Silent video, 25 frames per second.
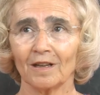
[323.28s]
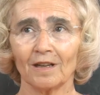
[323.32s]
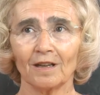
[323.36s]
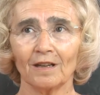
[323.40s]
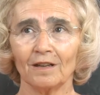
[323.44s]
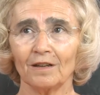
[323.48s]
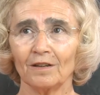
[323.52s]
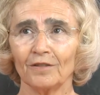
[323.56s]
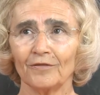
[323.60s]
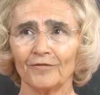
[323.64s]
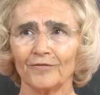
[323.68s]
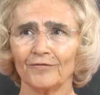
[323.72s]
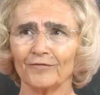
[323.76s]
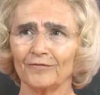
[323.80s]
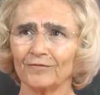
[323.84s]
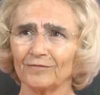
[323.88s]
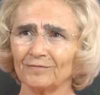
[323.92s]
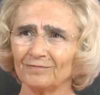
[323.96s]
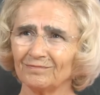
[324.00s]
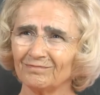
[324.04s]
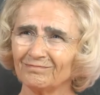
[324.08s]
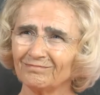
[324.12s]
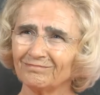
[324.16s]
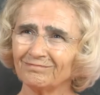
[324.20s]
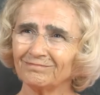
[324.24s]
of
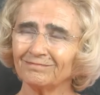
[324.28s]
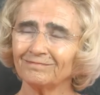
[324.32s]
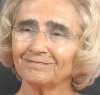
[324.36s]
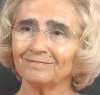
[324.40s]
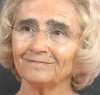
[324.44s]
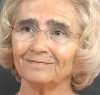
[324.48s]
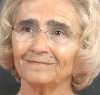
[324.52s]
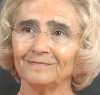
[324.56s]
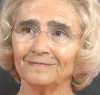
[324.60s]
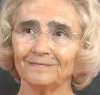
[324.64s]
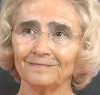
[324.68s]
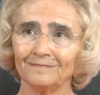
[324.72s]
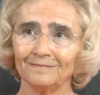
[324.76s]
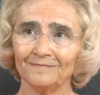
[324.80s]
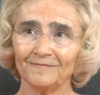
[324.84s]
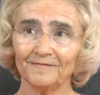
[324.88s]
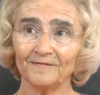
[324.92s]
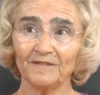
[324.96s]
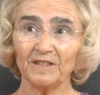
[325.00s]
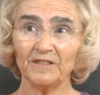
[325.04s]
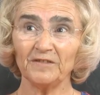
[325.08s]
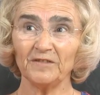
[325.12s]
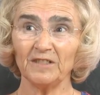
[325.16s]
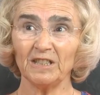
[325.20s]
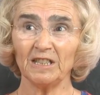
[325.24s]

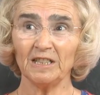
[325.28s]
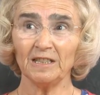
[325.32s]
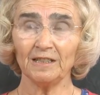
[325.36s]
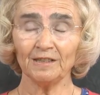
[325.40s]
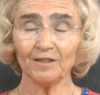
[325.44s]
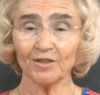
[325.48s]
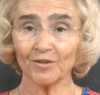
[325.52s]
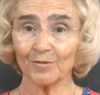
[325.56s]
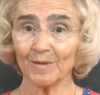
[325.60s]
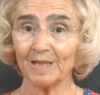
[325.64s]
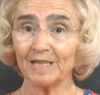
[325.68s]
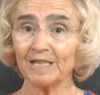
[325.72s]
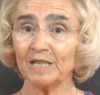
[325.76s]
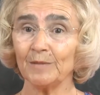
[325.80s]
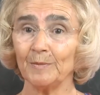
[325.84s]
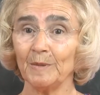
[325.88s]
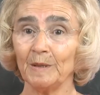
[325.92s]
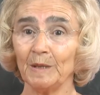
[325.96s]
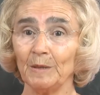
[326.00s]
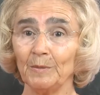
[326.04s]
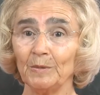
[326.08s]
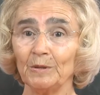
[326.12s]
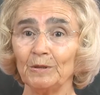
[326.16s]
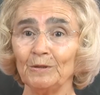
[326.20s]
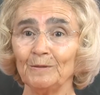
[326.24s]
15, 20
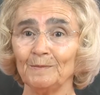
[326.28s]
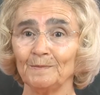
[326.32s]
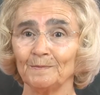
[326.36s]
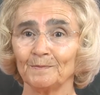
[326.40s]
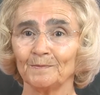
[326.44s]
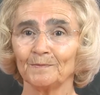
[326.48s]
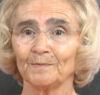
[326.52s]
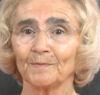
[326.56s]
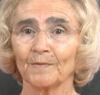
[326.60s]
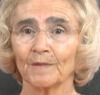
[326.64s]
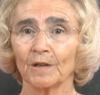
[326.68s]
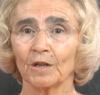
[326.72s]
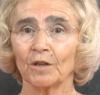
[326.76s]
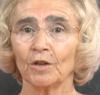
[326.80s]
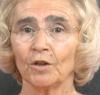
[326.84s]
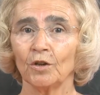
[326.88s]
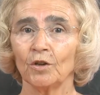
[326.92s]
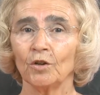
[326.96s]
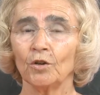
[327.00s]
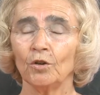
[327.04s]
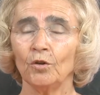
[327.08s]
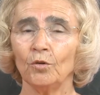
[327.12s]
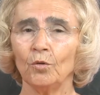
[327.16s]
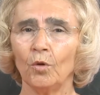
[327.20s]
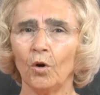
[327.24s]
people
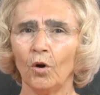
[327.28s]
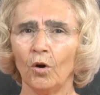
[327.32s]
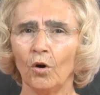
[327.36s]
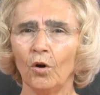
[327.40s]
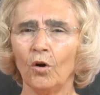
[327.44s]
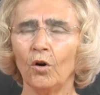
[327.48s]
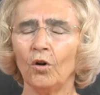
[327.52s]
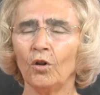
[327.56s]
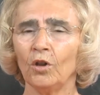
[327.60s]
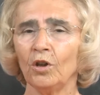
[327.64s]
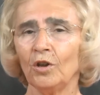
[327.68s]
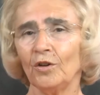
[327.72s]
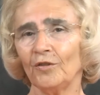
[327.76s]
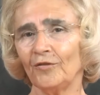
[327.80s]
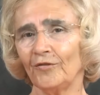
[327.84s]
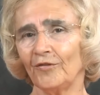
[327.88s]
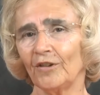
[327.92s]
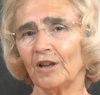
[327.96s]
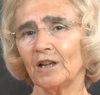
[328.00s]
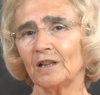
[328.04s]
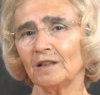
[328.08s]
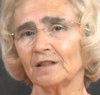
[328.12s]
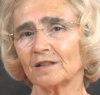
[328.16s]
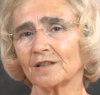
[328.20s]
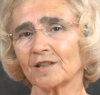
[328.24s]
who all have
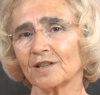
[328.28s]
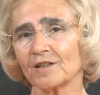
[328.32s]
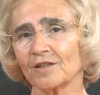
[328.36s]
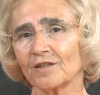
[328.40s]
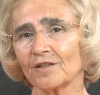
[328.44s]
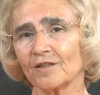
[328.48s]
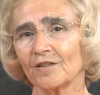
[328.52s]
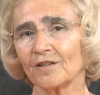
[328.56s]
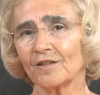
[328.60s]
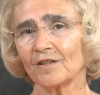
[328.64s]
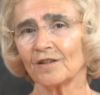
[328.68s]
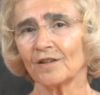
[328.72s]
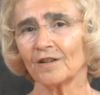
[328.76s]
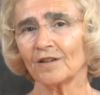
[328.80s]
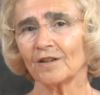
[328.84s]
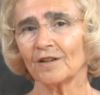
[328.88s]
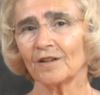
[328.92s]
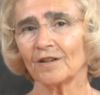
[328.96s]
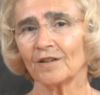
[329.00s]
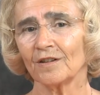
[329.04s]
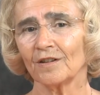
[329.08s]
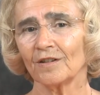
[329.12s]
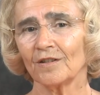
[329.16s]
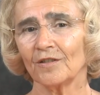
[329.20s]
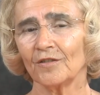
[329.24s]
felt
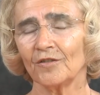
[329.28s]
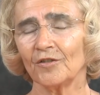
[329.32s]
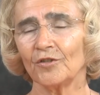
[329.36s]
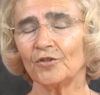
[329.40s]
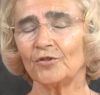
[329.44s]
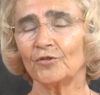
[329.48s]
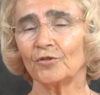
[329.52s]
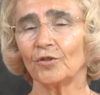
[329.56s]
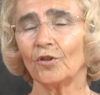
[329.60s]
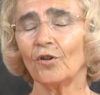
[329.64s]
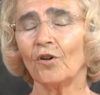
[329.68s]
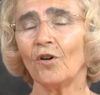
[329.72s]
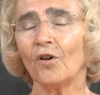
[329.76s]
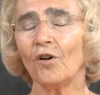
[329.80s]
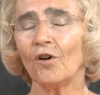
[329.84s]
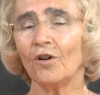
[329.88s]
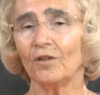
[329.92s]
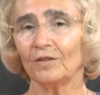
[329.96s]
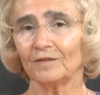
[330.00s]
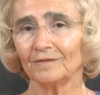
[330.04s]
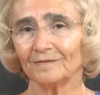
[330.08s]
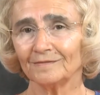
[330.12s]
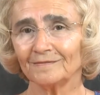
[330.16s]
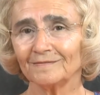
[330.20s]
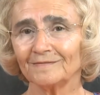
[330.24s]
the draw,
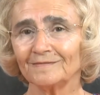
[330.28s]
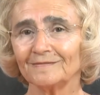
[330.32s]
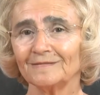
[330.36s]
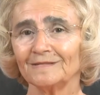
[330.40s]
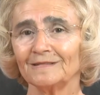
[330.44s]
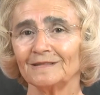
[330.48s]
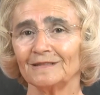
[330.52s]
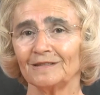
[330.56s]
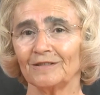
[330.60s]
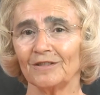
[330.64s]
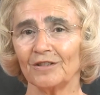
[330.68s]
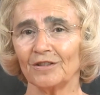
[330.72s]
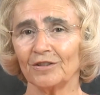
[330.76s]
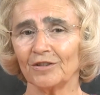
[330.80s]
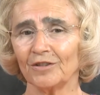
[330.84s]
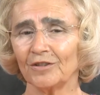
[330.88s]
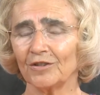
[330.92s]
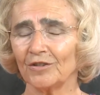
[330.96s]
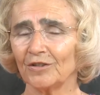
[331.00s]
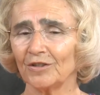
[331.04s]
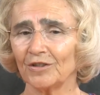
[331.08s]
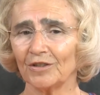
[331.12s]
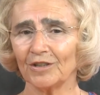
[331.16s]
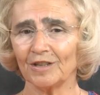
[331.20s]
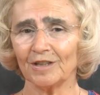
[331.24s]

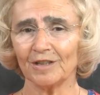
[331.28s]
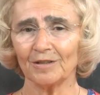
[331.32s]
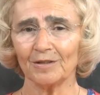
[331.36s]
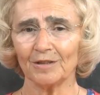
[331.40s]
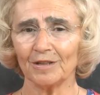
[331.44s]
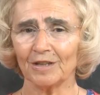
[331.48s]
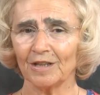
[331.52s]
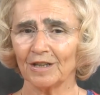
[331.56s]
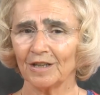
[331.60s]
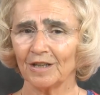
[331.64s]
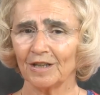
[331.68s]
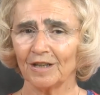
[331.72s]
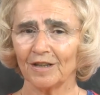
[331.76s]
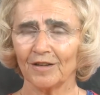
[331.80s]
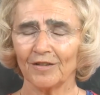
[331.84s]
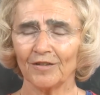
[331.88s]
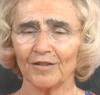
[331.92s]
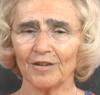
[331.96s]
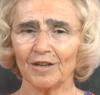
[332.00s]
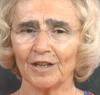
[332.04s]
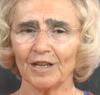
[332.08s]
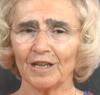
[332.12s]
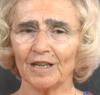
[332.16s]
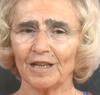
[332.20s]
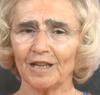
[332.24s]
the
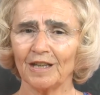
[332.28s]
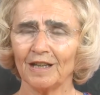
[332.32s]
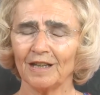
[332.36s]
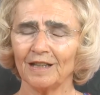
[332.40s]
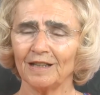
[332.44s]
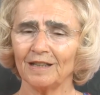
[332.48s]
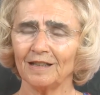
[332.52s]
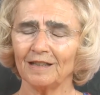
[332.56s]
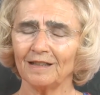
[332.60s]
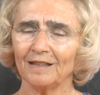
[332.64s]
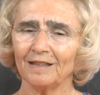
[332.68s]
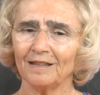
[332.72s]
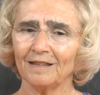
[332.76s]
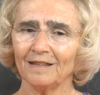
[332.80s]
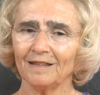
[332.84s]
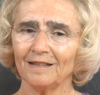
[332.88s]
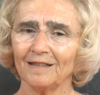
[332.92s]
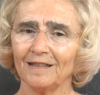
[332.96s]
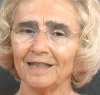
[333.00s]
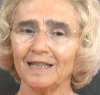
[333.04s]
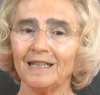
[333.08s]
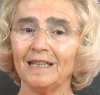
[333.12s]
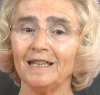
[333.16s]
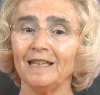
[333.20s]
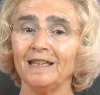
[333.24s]

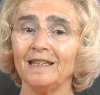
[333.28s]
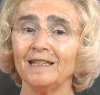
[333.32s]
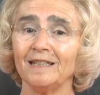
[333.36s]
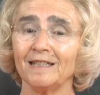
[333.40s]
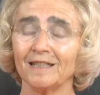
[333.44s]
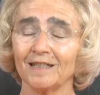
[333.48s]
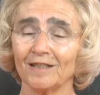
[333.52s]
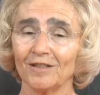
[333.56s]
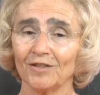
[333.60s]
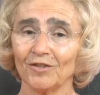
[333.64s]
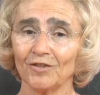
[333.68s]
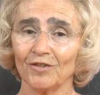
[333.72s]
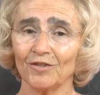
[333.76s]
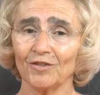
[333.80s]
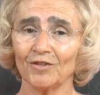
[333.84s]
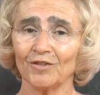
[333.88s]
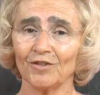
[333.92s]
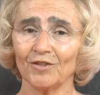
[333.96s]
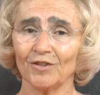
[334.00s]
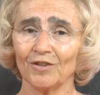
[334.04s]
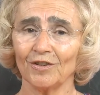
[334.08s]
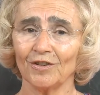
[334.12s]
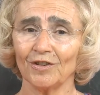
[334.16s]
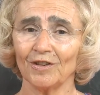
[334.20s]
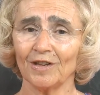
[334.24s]
need
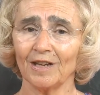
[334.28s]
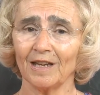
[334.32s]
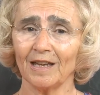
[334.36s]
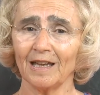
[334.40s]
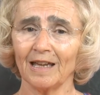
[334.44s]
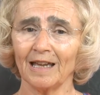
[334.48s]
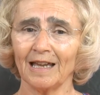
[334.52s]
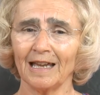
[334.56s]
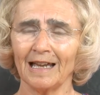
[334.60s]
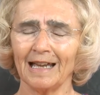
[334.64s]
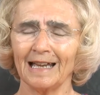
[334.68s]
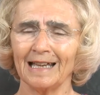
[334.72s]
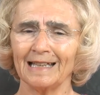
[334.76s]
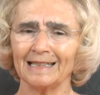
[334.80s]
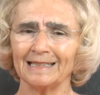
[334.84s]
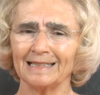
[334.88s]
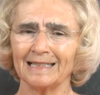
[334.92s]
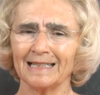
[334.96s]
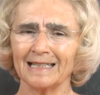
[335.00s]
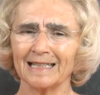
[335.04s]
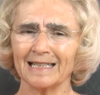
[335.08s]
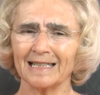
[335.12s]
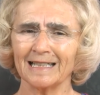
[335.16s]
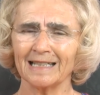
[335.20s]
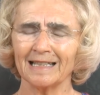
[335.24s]

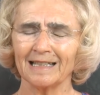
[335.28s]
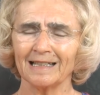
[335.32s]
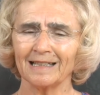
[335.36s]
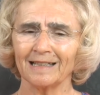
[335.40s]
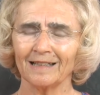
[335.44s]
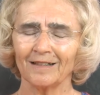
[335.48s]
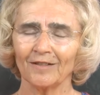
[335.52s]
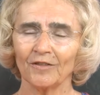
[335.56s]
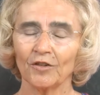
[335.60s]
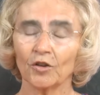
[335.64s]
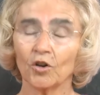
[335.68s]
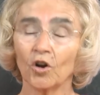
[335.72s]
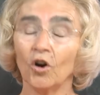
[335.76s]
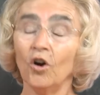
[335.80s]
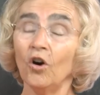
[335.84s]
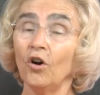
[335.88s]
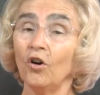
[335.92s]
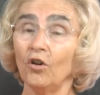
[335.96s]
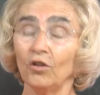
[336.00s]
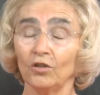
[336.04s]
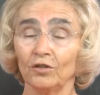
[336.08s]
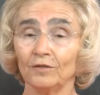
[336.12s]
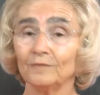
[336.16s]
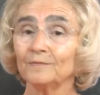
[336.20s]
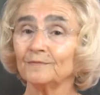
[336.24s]
and the
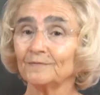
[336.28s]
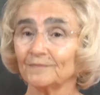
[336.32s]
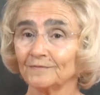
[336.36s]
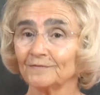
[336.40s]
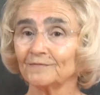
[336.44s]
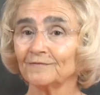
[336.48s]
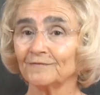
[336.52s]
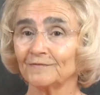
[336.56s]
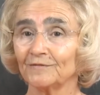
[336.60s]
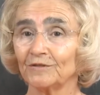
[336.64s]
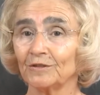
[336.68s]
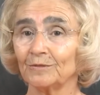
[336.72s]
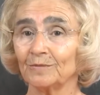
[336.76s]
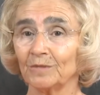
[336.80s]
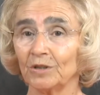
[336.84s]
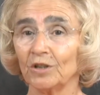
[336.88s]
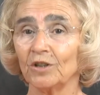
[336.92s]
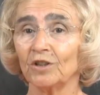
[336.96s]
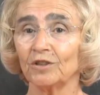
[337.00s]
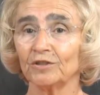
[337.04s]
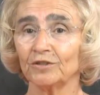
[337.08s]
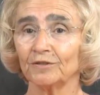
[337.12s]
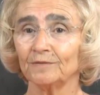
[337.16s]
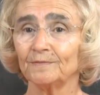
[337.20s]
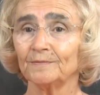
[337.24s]
call from
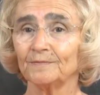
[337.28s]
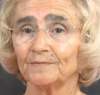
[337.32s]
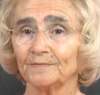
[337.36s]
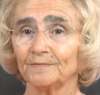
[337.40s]
God